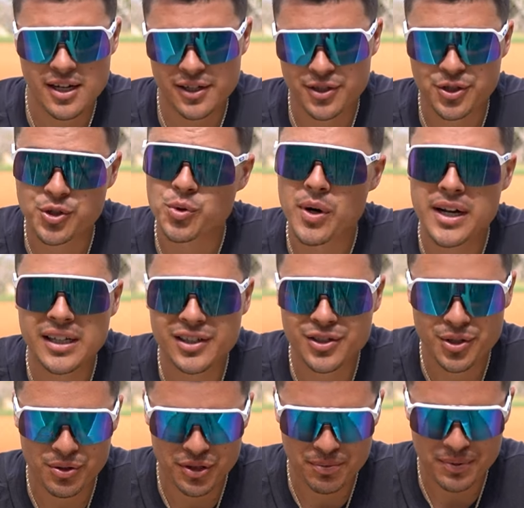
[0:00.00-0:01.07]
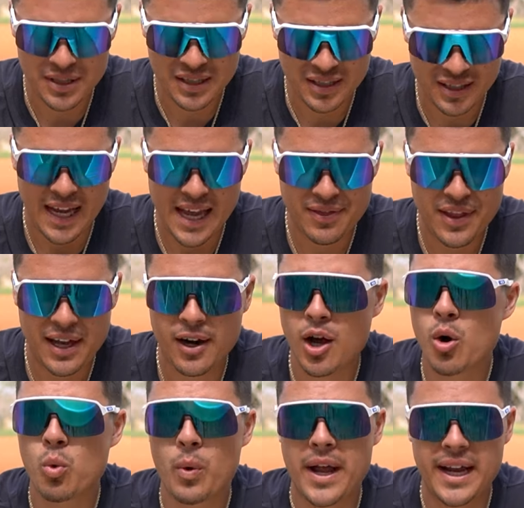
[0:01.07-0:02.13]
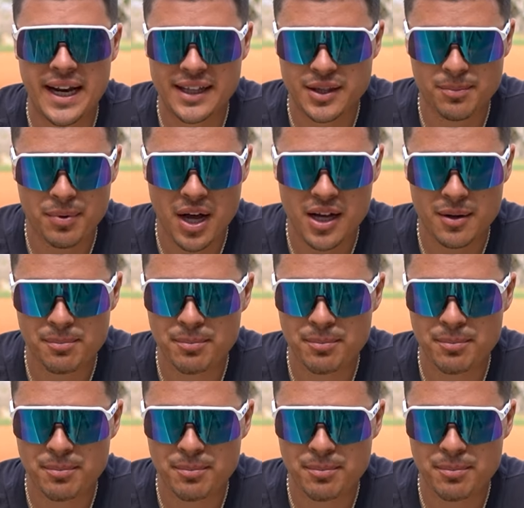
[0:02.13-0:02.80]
string, so to speak, and then a weight at the bottom.